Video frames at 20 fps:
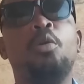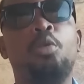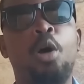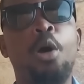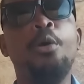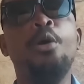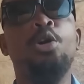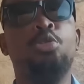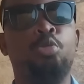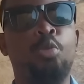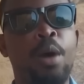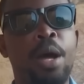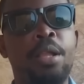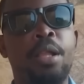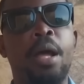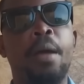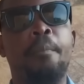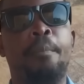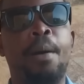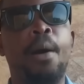are glorious
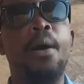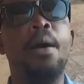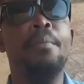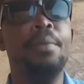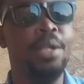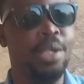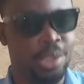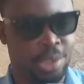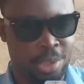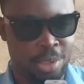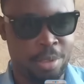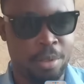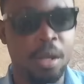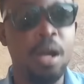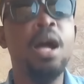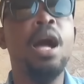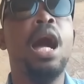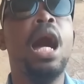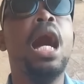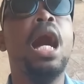word and power ministry.
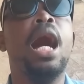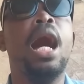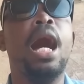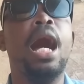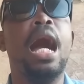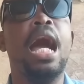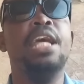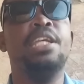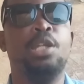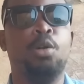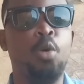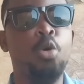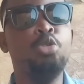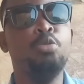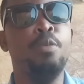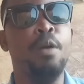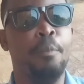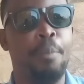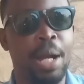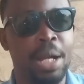Ah, I
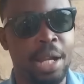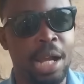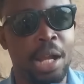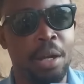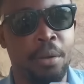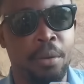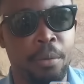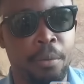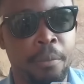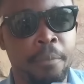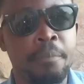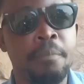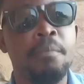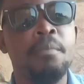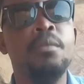suppose we're padano.